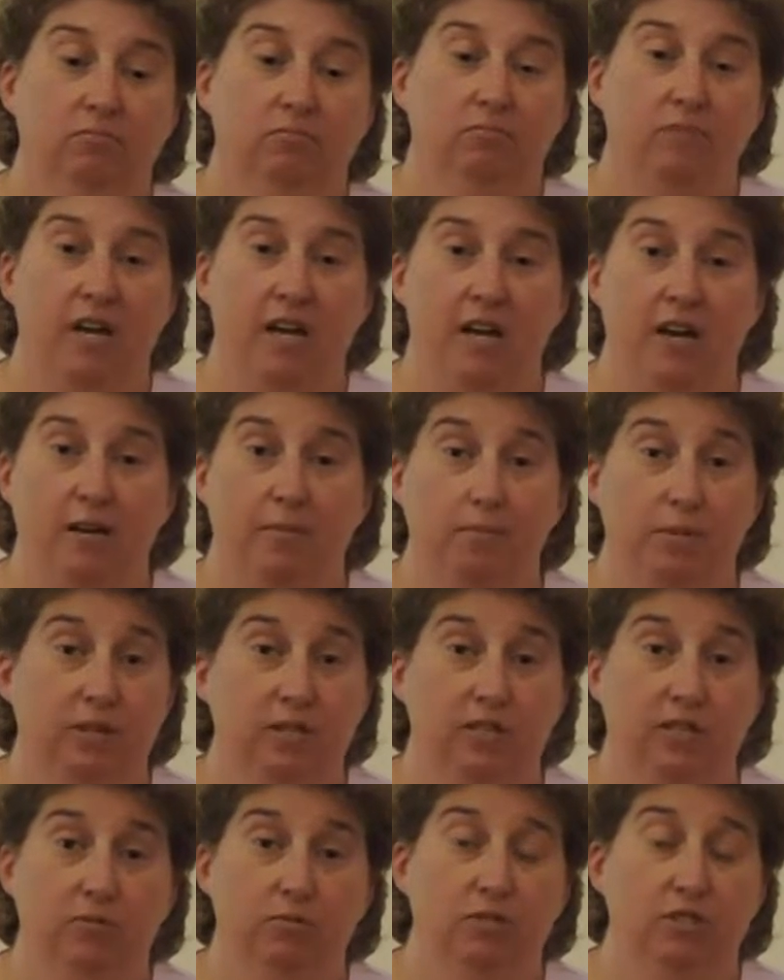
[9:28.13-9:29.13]
My
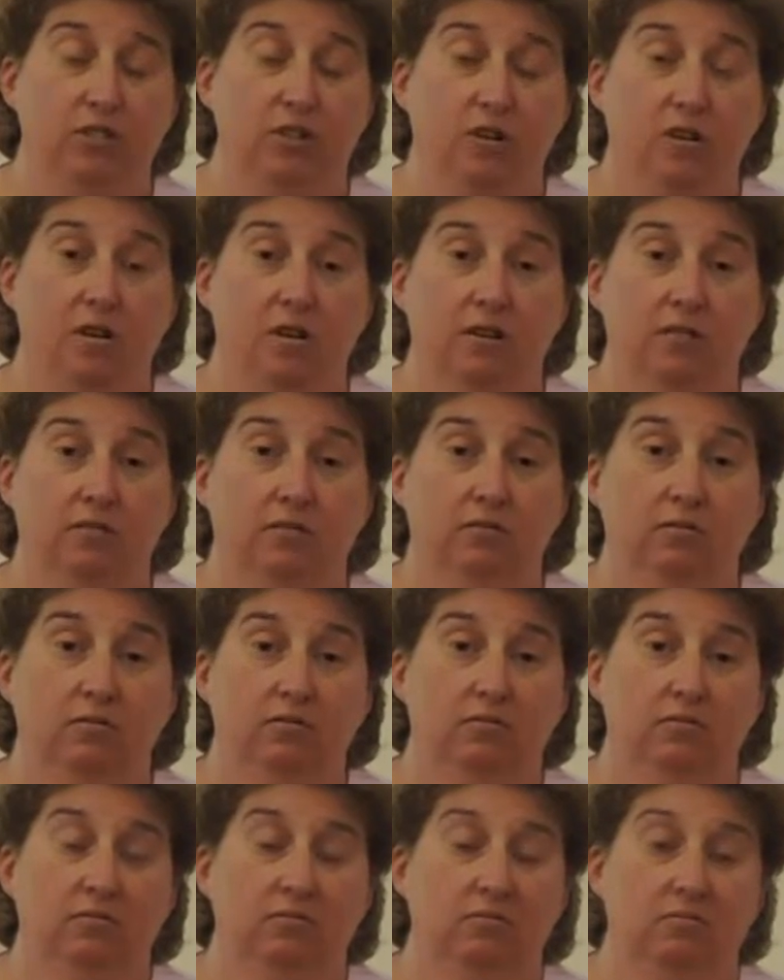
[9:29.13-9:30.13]
happiness was gone.
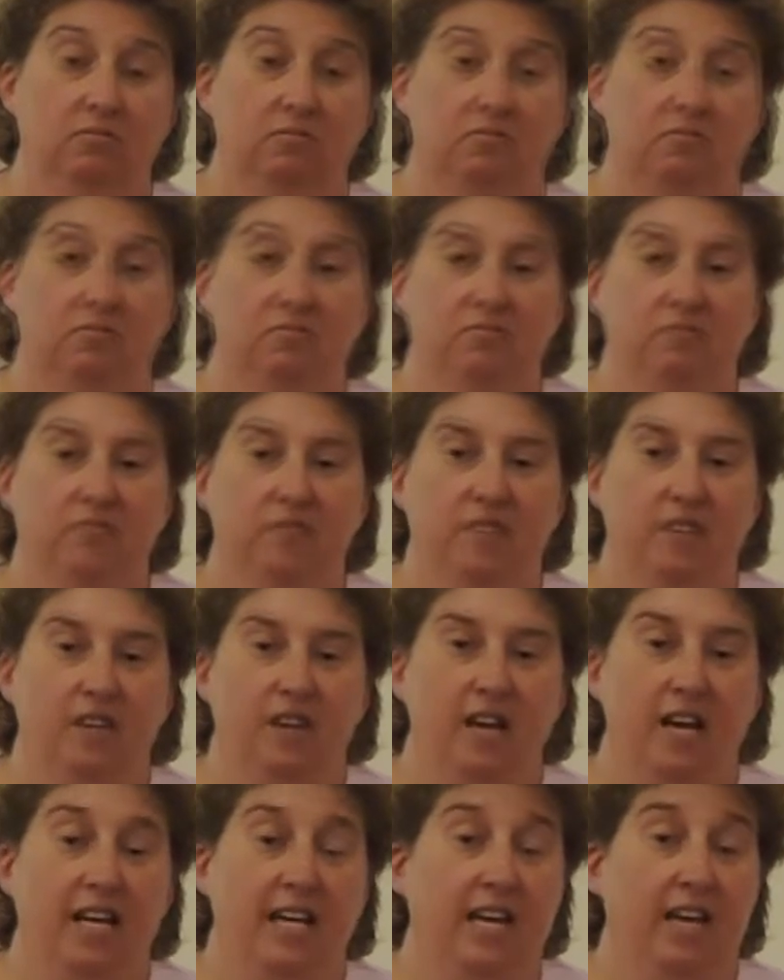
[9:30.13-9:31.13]

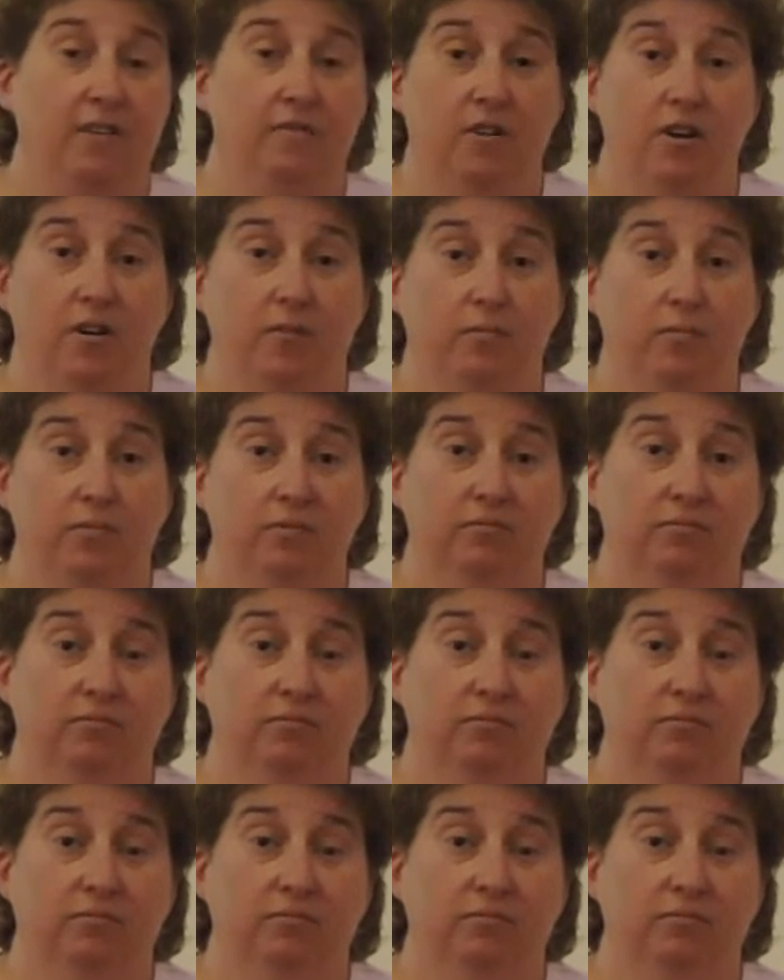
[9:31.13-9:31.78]
I gave up.